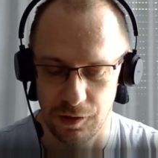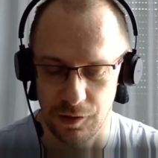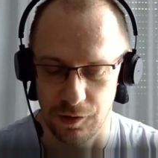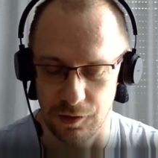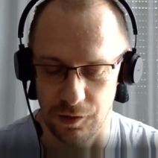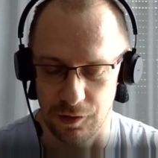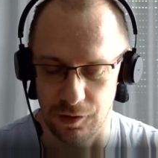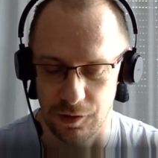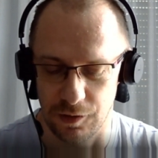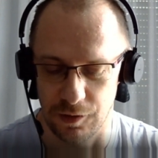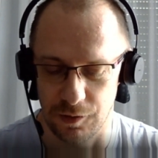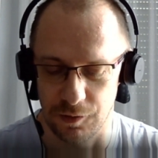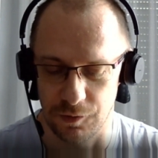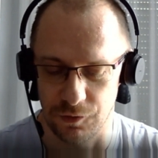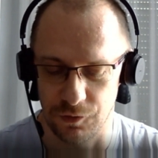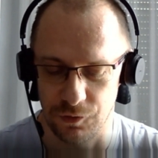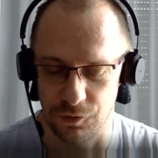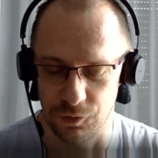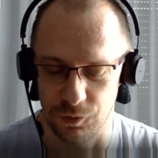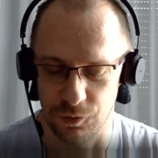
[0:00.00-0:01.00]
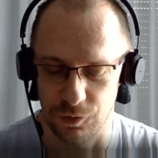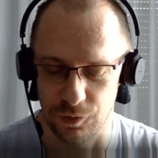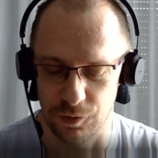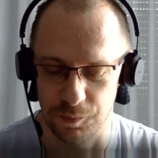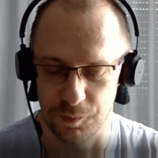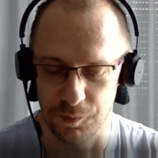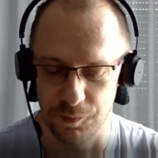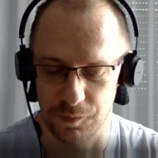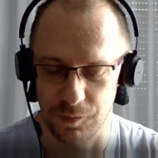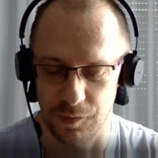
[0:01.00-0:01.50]

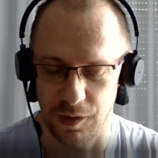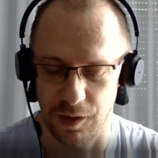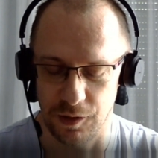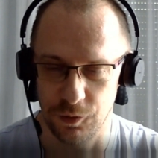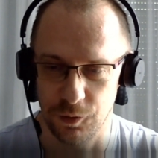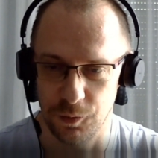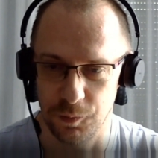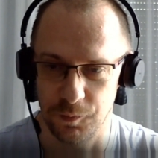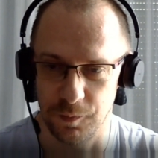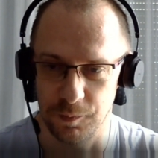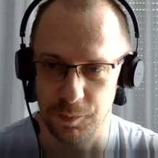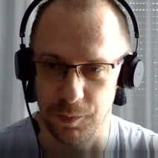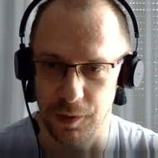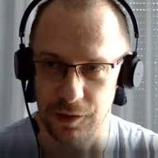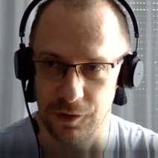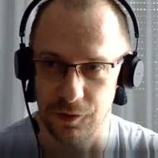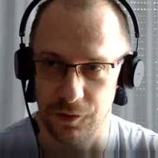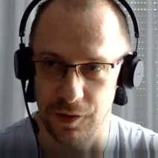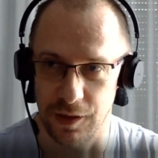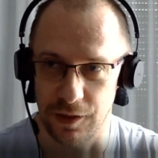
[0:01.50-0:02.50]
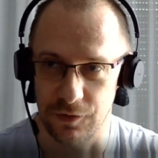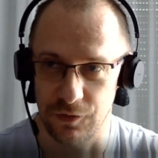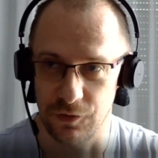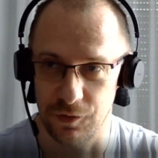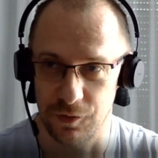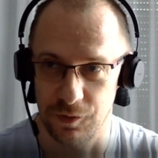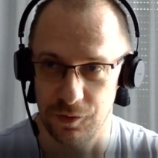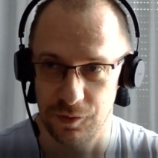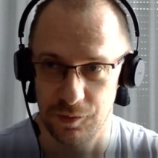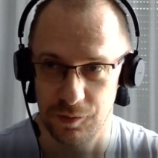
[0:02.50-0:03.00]
So I hope by the
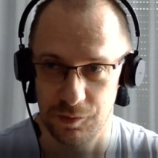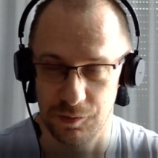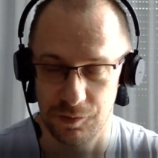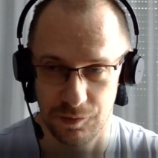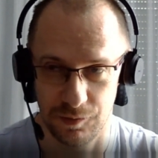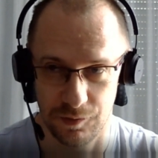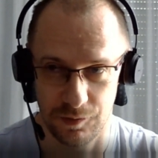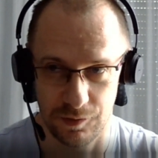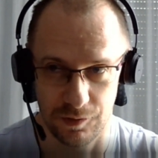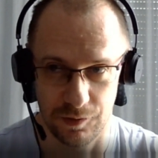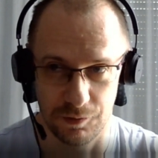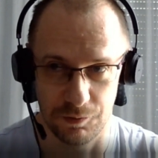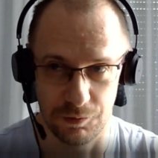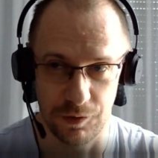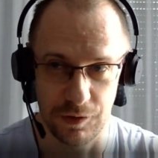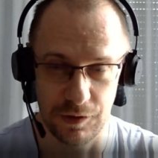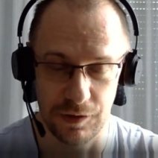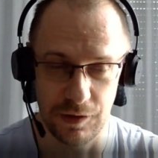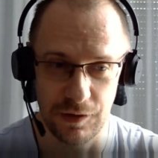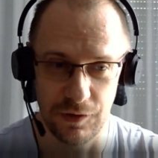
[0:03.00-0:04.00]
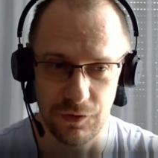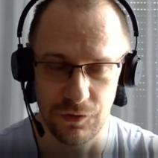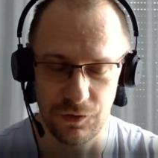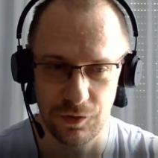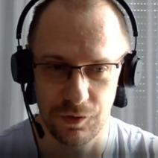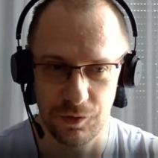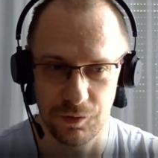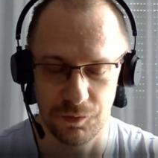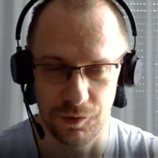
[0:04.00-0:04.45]
next release,